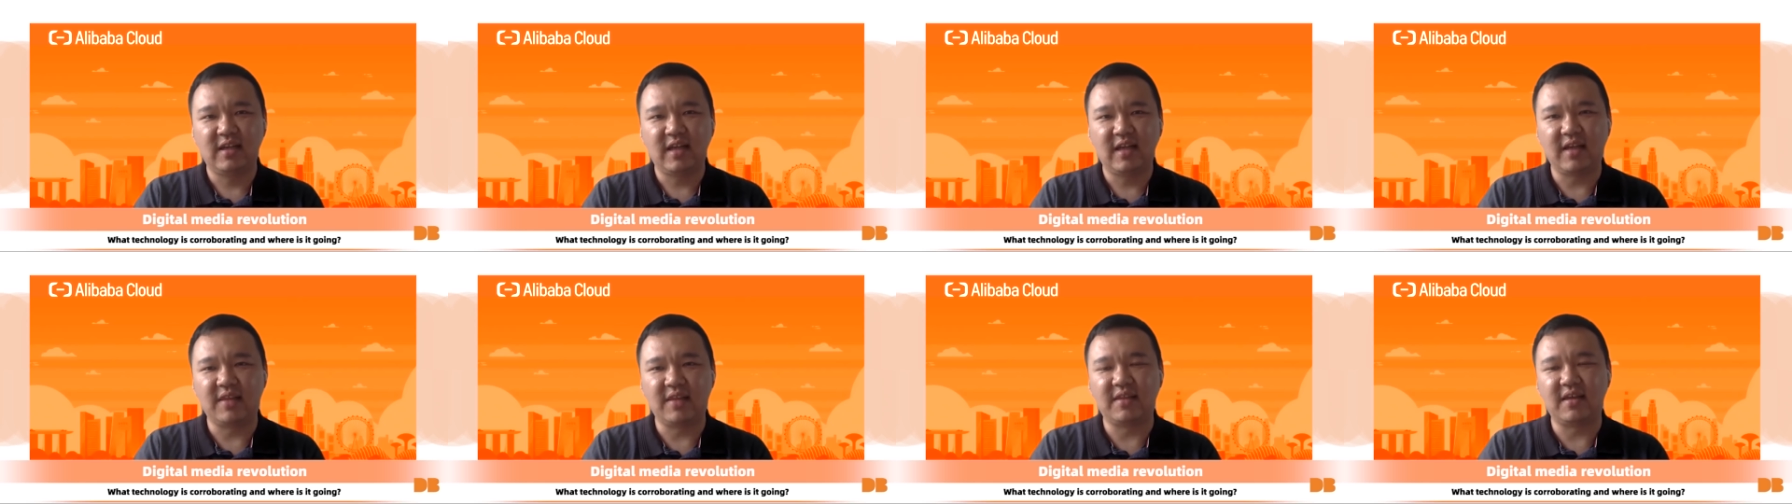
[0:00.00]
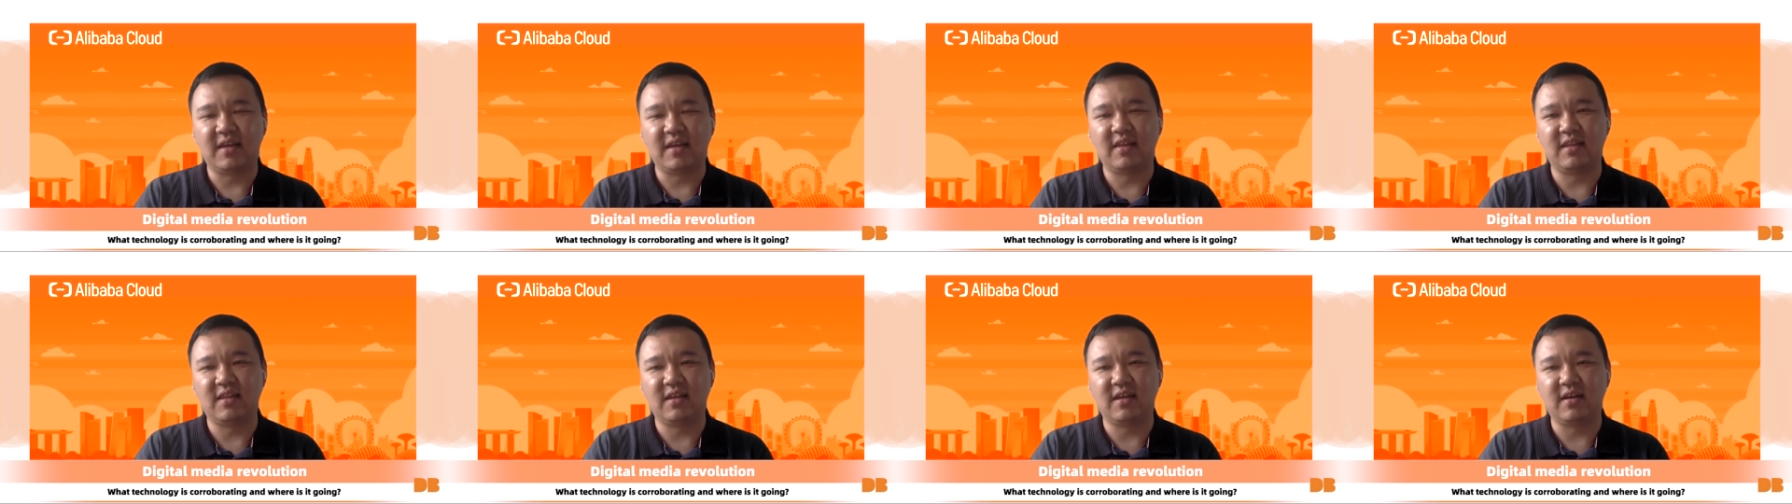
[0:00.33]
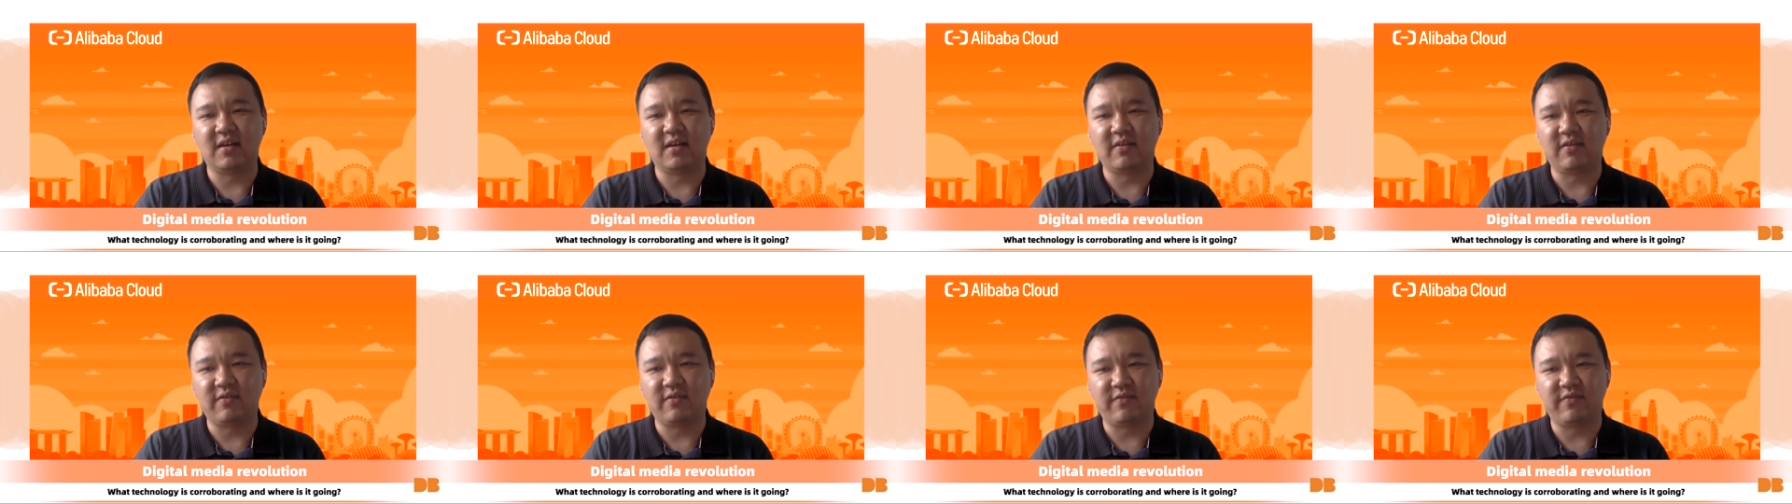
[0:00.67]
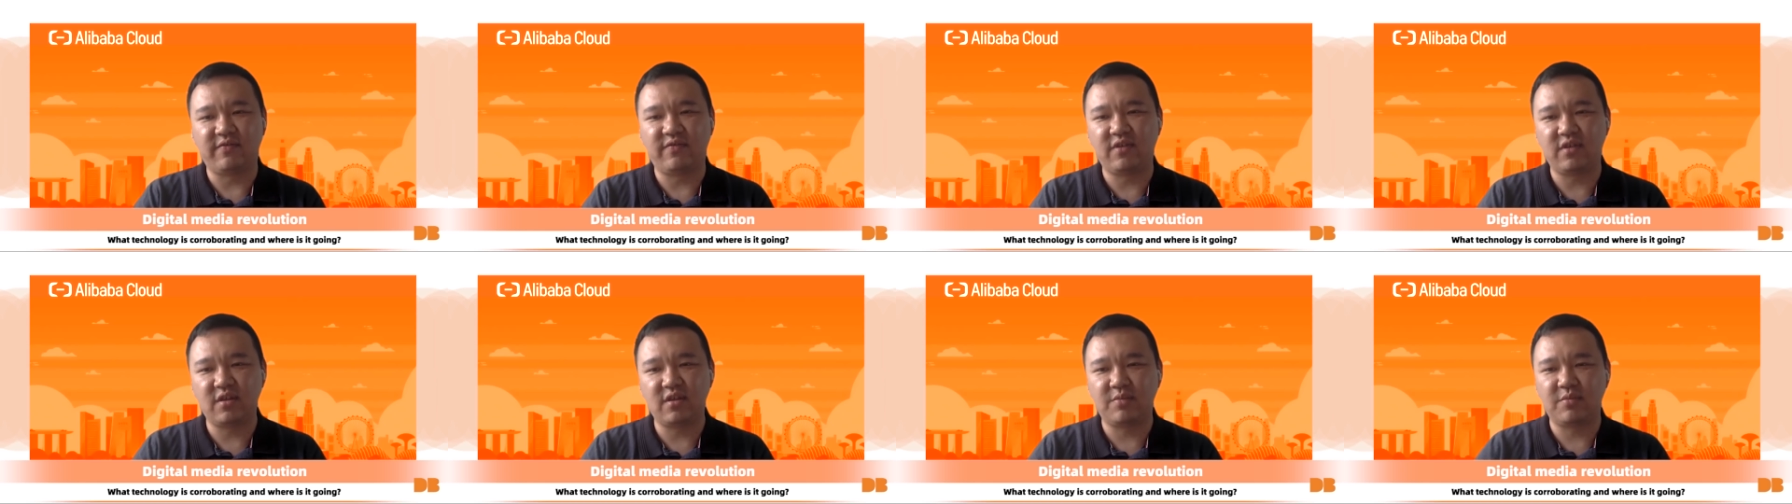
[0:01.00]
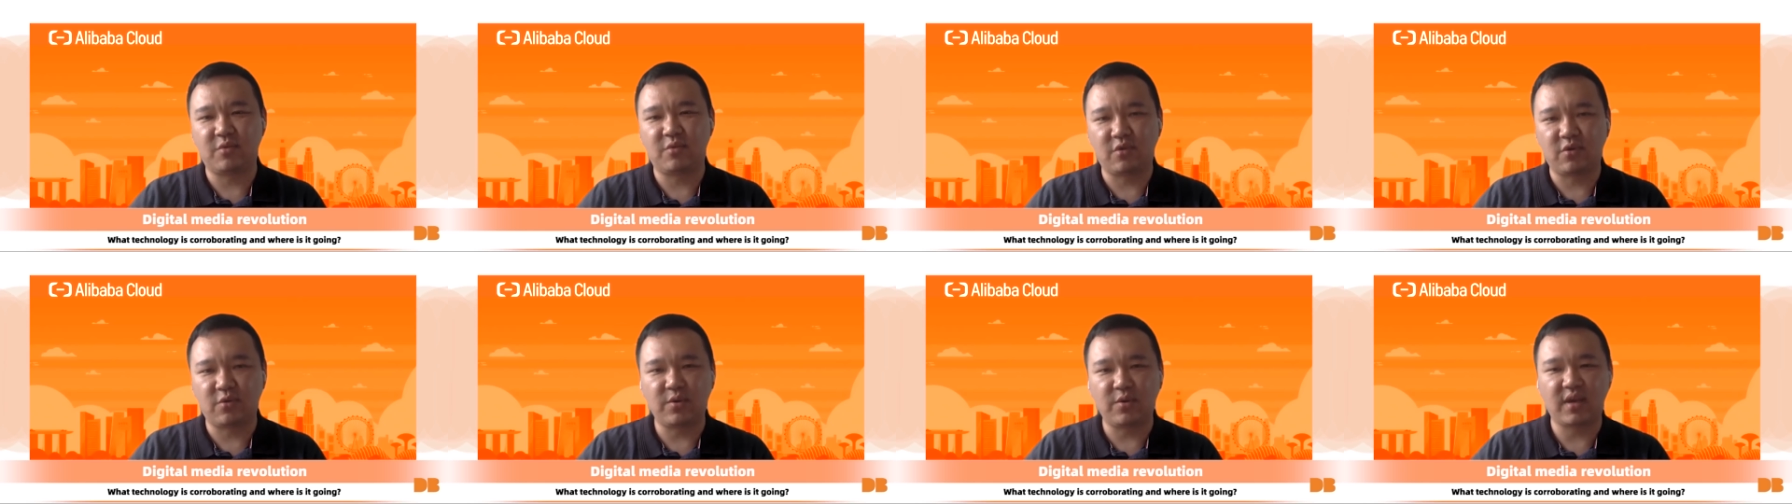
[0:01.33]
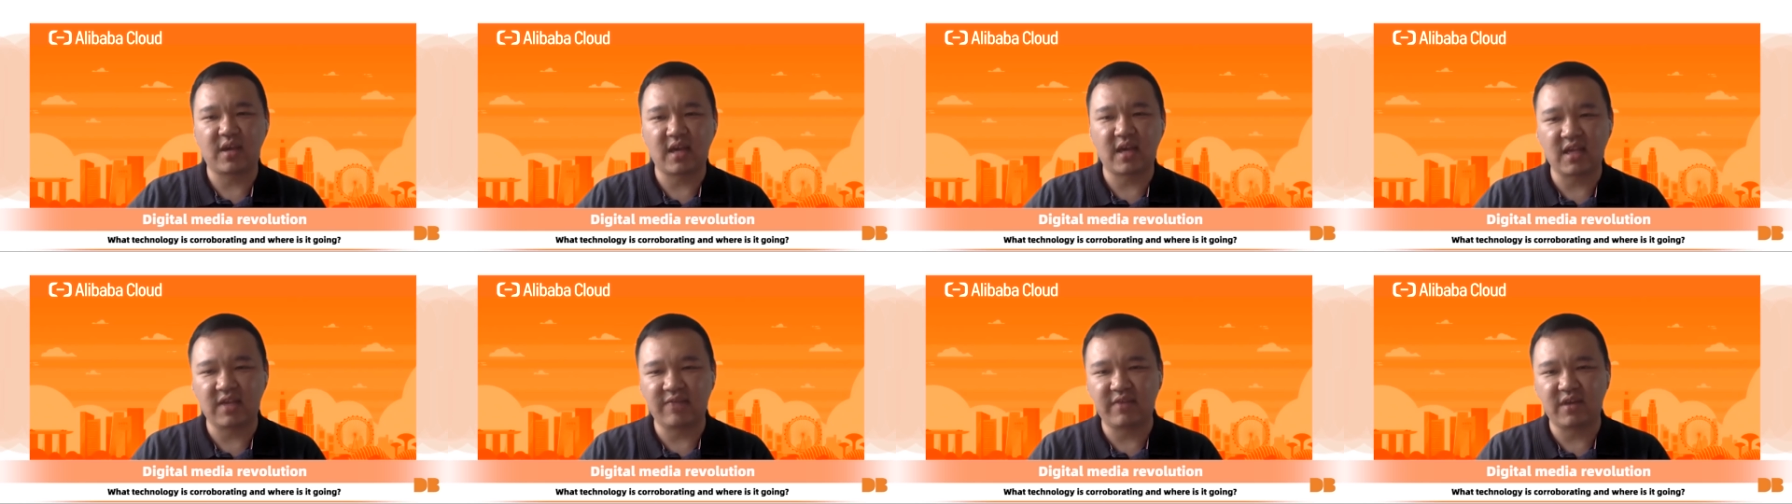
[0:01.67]
And then the, uh, furthermore, we
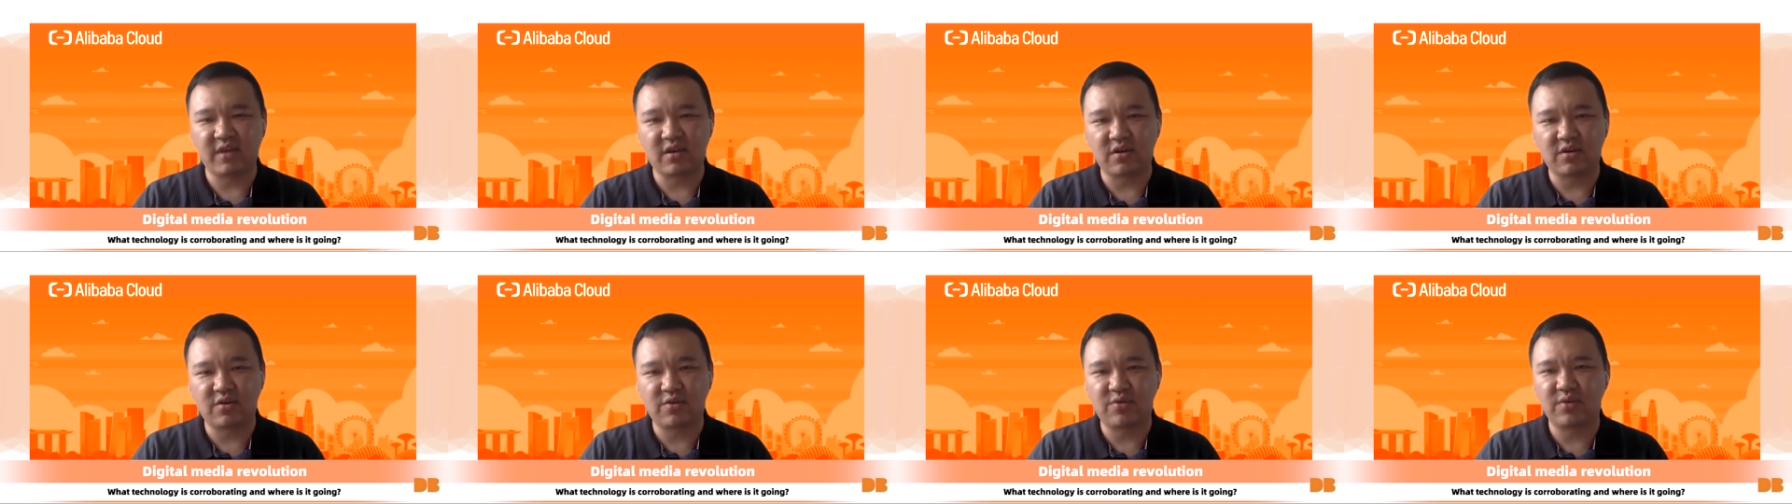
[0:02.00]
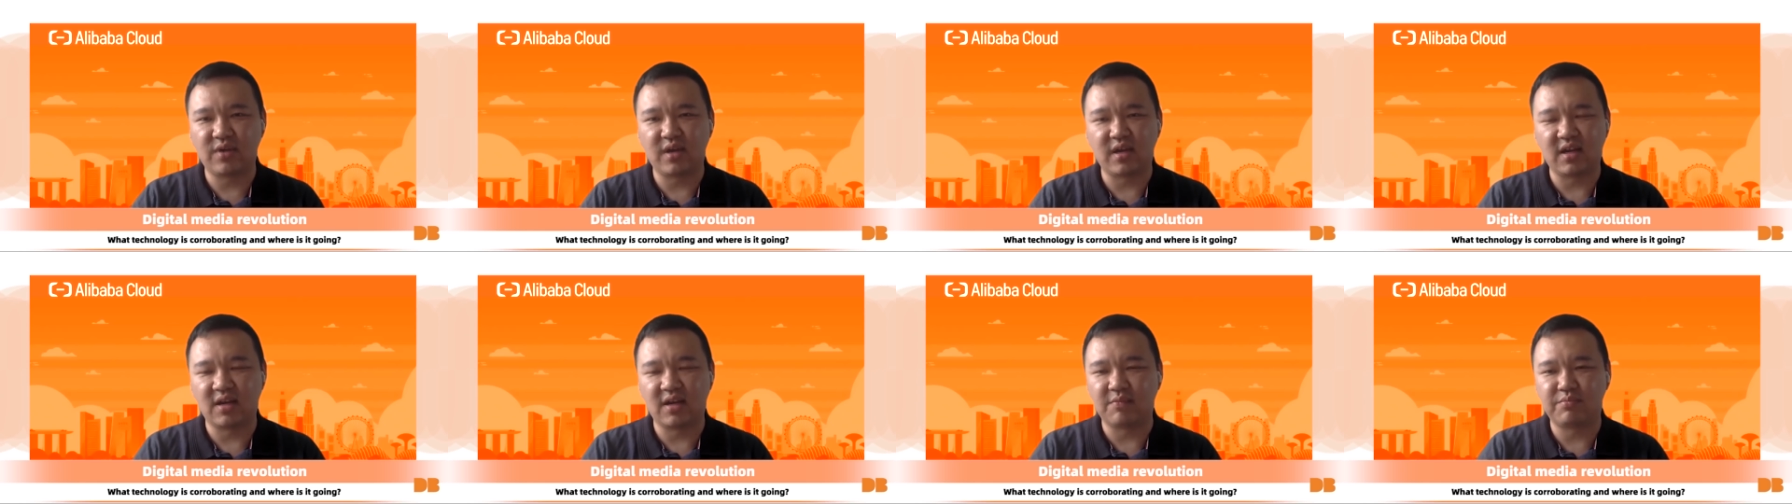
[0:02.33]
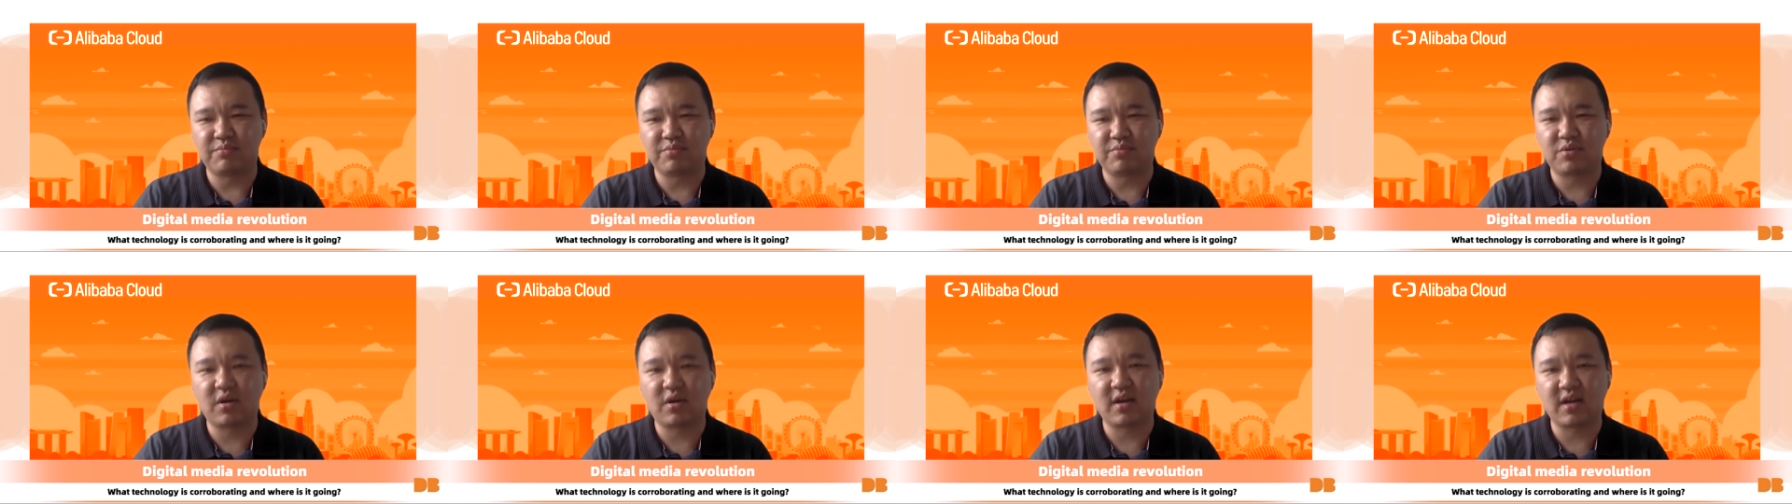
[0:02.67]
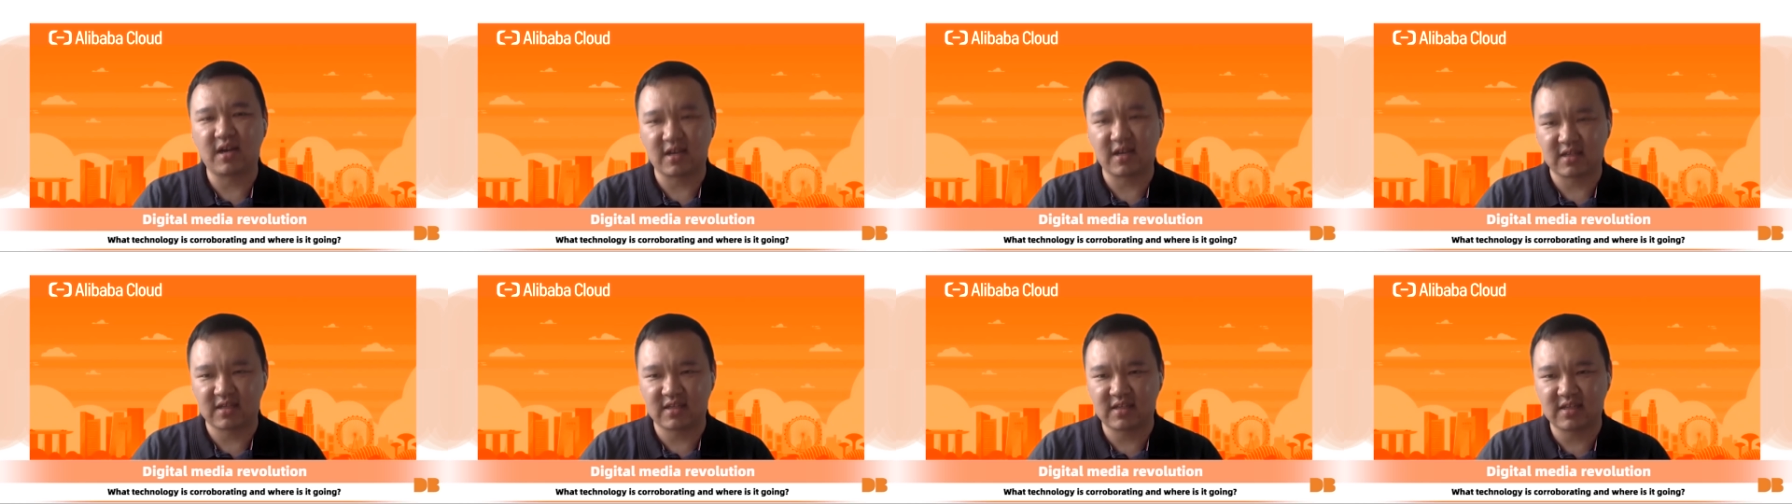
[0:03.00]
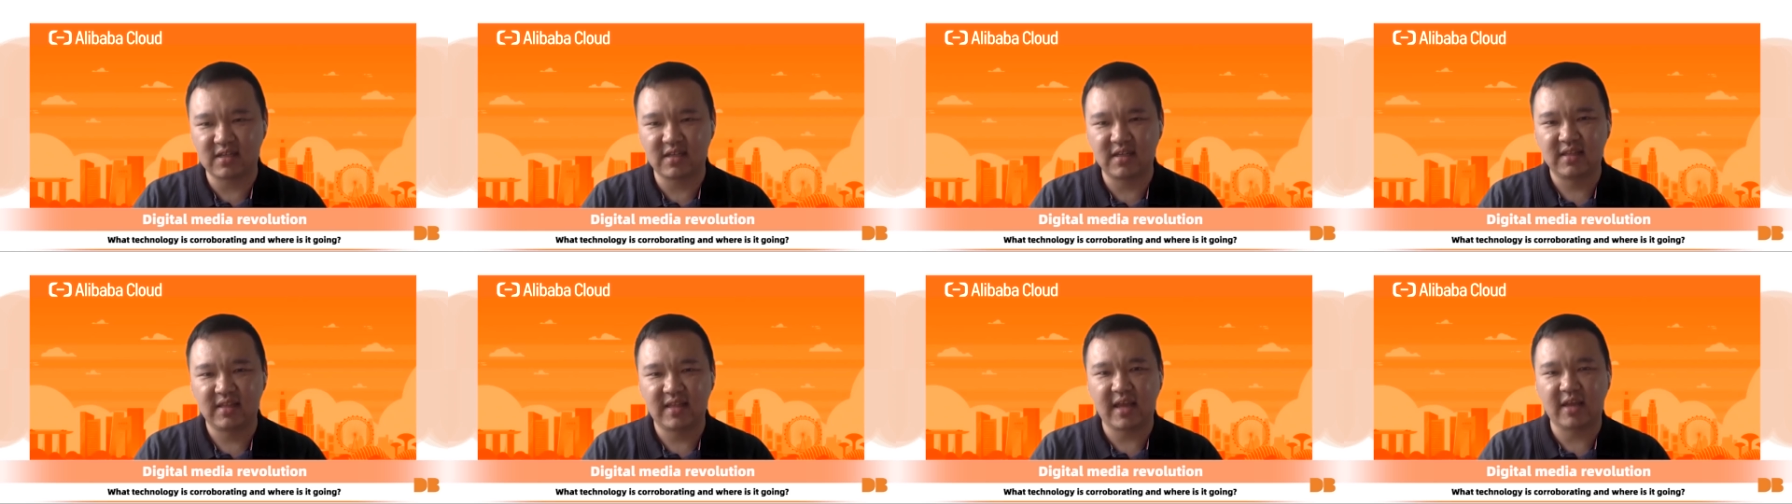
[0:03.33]
can even create a products,